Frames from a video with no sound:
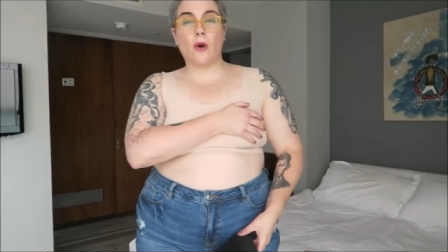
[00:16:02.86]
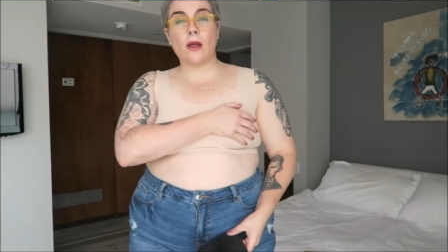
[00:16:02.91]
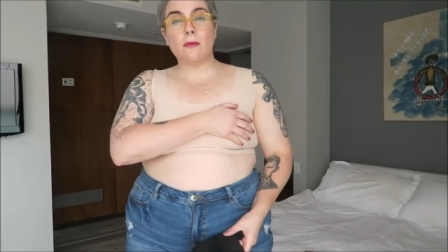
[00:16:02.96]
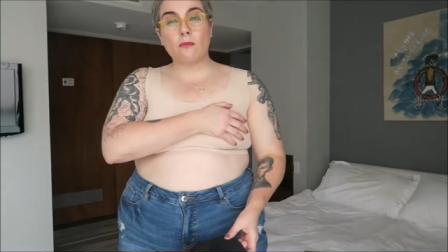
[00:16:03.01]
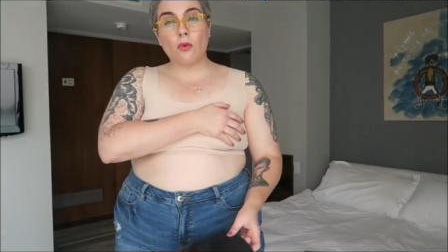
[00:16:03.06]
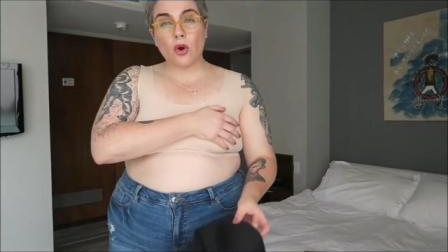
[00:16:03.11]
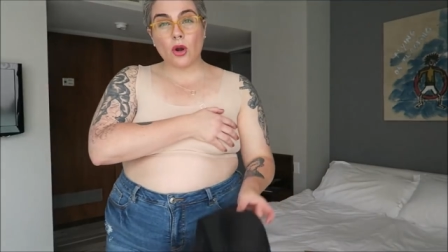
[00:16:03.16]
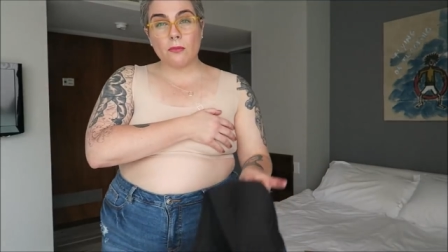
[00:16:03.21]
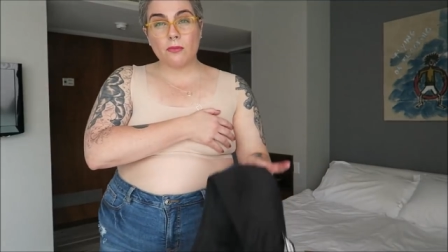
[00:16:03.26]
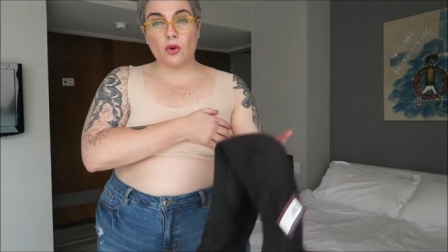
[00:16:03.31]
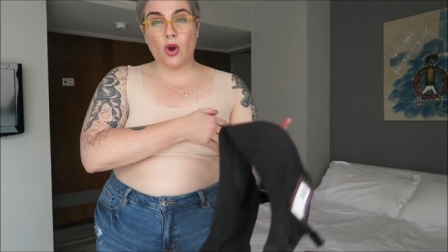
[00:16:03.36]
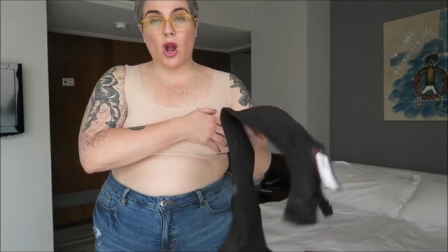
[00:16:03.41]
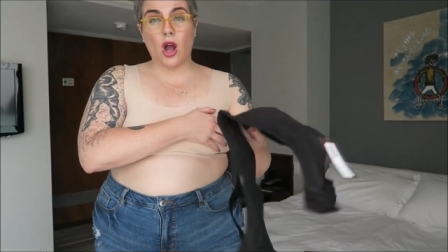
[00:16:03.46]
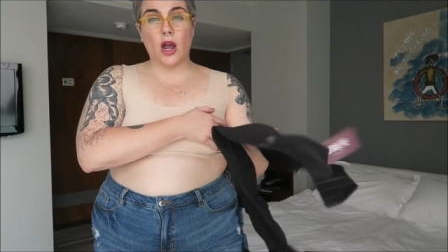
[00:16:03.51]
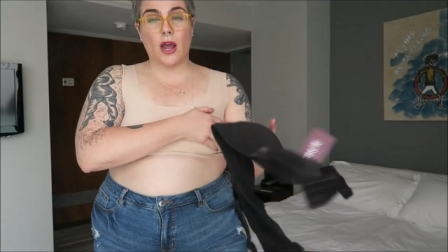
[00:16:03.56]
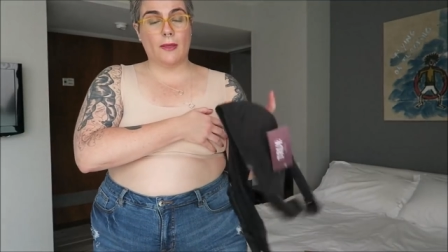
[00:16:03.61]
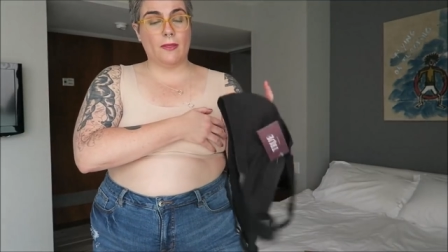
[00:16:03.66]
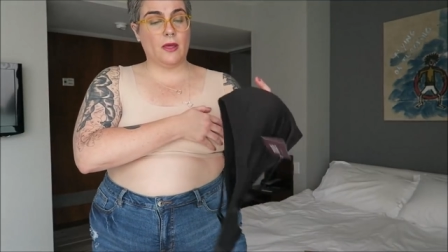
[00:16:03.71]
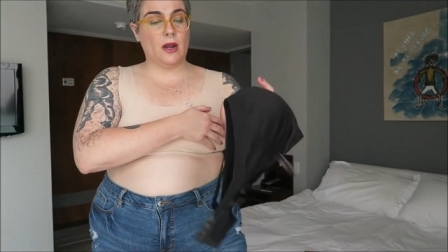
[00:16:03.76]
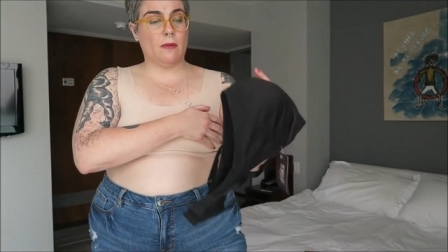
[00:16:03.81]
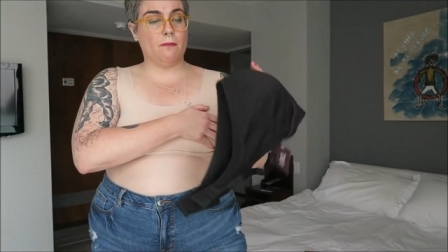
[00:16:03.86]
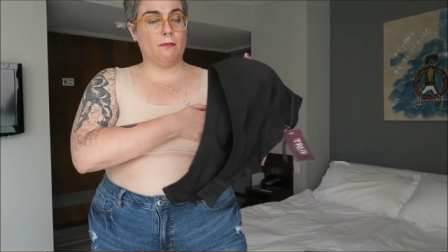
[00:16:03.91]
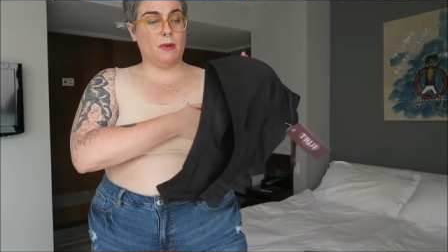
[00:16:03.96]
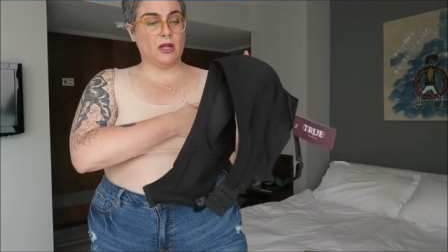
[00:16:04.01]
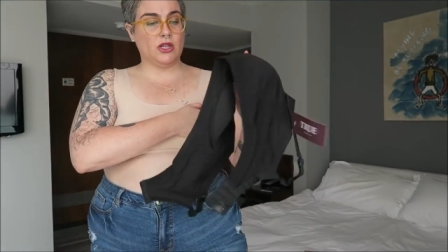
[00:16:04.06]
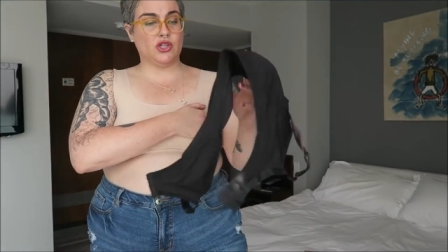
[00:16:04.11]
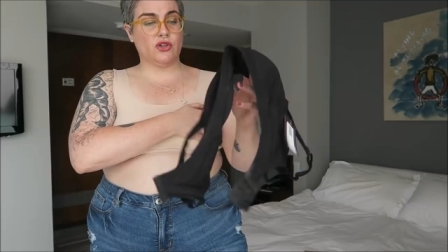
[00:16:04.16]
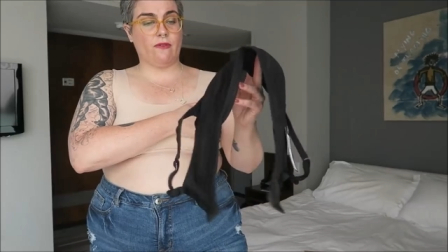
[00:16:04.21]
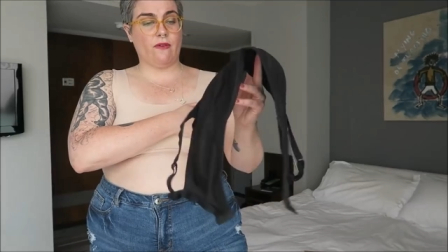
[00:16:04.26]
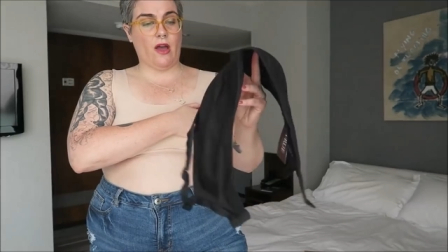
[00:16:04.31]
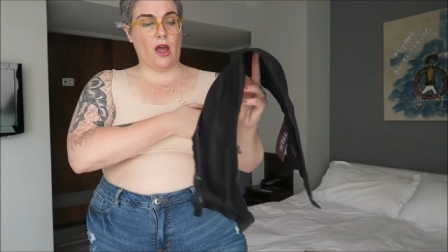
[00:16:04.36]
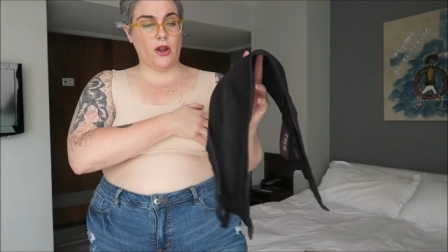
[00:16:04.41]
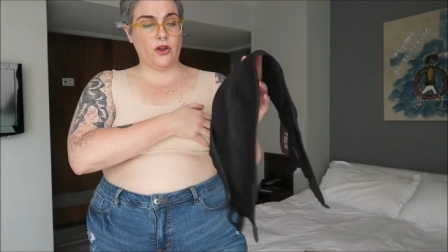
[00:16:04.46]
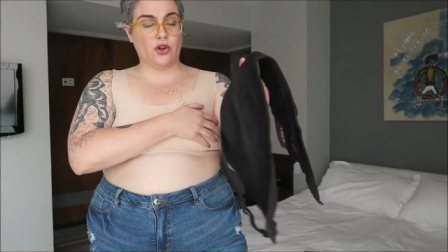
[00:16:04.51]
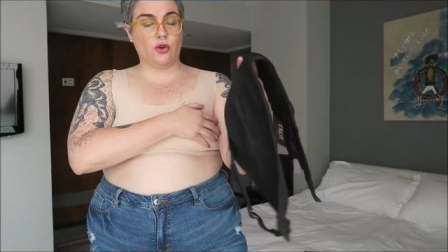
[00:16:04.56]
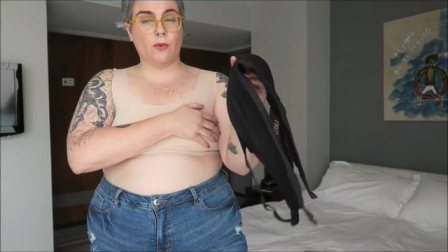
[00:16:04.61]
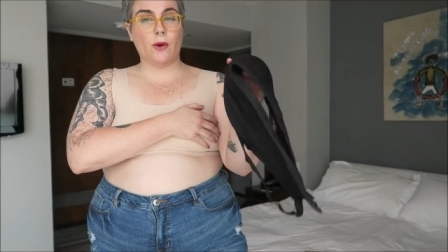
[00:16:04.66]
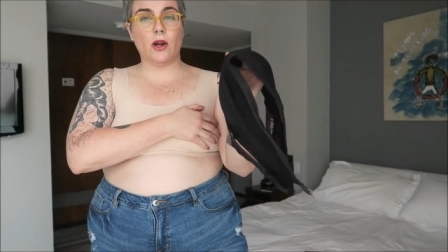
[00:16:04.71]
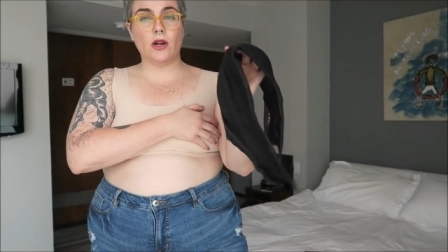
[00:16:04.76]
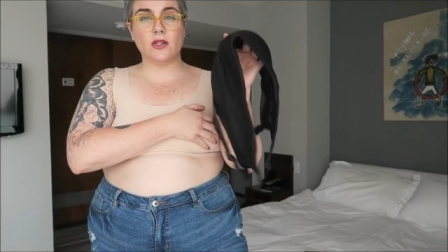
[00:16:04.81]
One more bra and then a bunch of
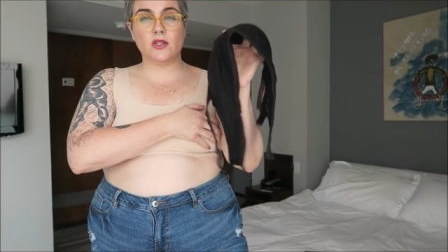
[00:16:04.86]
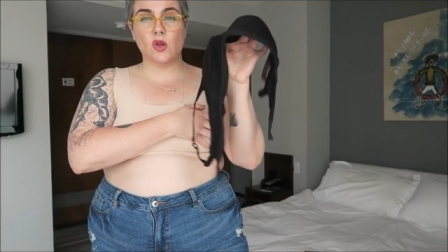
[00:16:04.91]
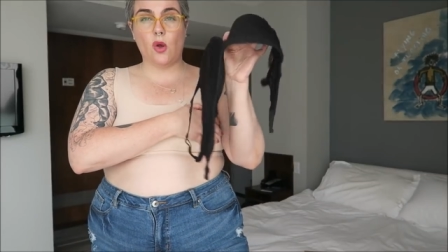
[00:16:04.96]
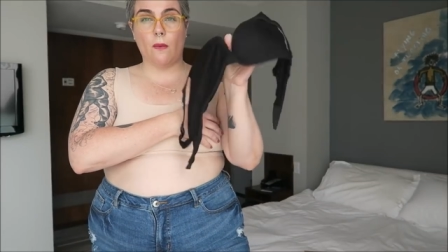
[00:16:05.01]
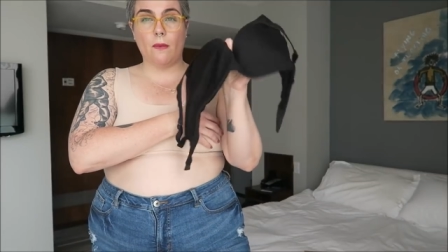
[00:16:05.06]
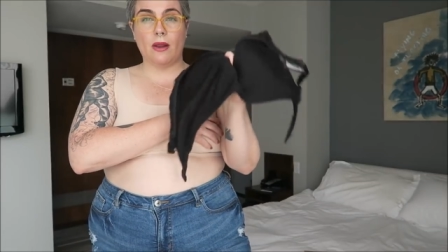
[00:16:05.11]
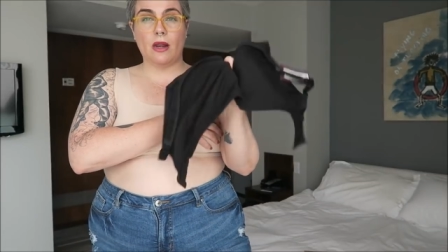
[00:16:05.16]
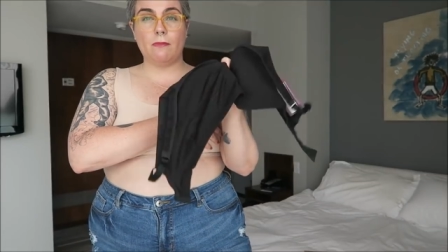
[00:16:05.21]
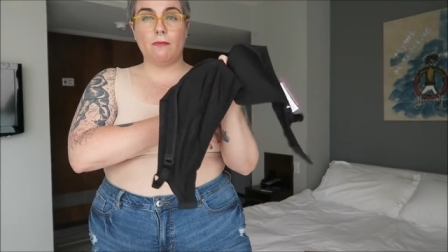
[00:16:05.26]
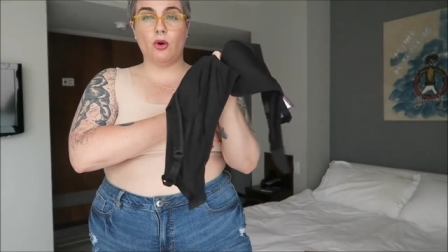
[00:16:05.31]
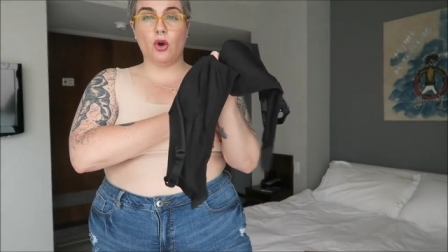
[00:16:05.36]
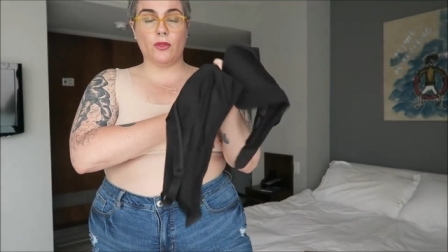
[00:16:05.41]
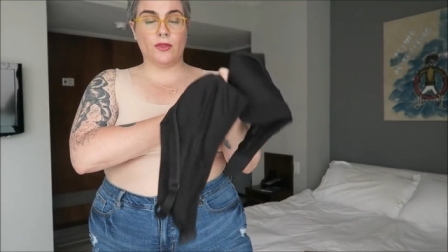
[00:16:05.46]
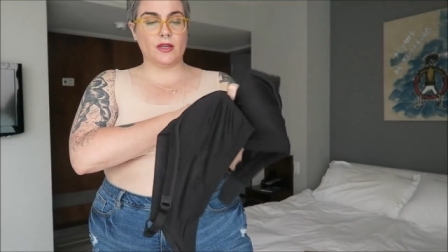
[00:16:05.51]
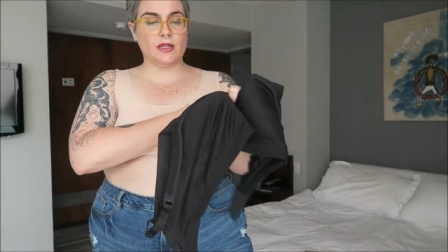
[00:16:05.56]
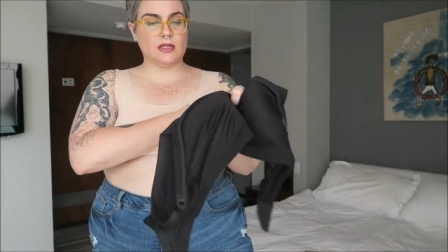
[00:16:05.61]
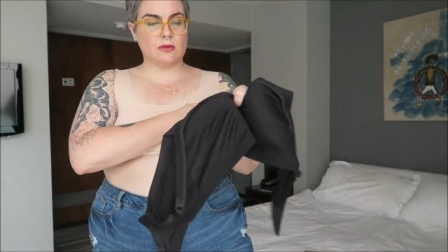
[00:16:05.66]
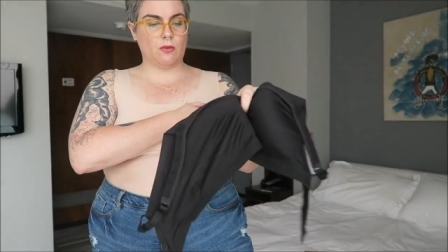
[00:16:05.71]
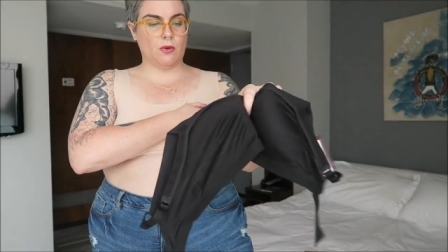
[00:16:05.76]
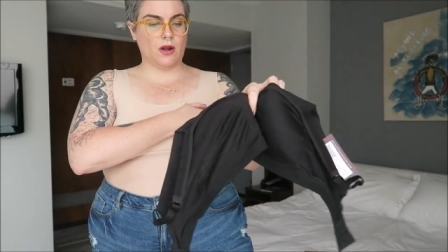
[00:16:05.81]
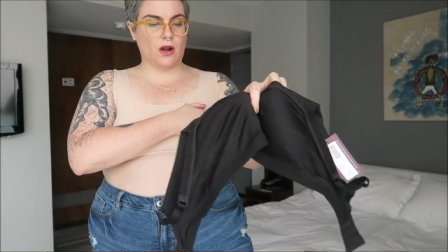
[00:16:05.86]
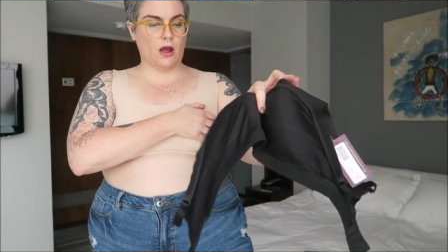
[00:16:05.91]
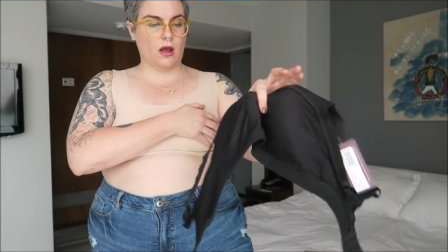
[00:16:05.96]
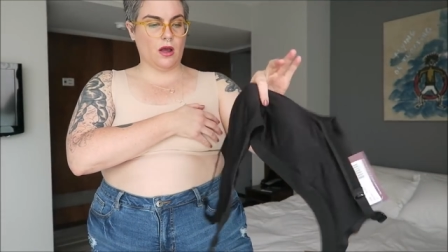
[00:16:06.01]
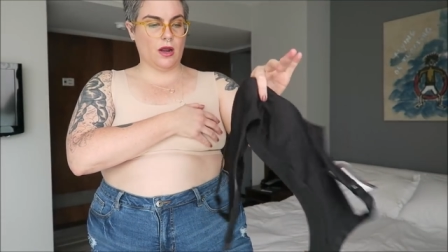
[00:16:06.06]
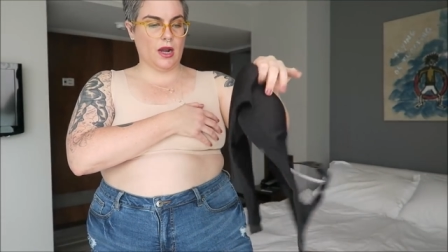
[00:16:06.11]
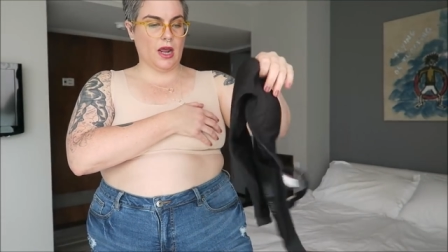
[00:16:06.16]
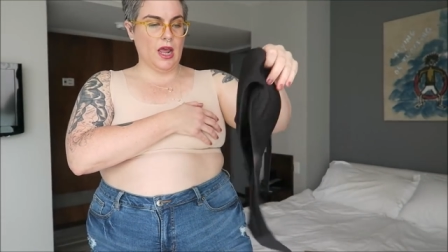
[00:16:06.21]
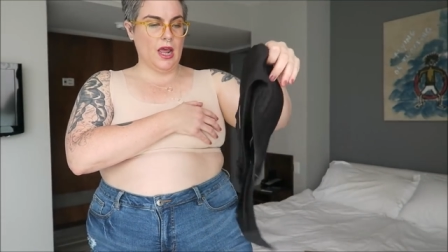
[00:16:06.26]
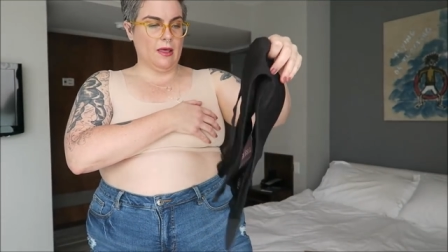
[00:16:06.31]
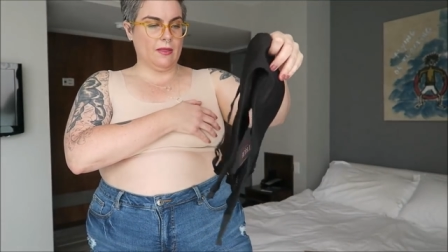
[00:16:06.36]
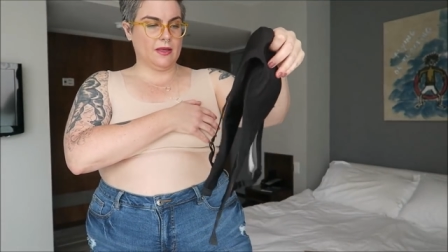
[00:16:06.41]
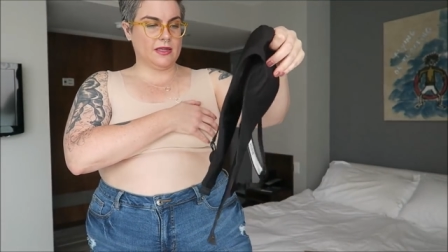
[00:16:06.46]
underwear. So I'm gonna put this one on.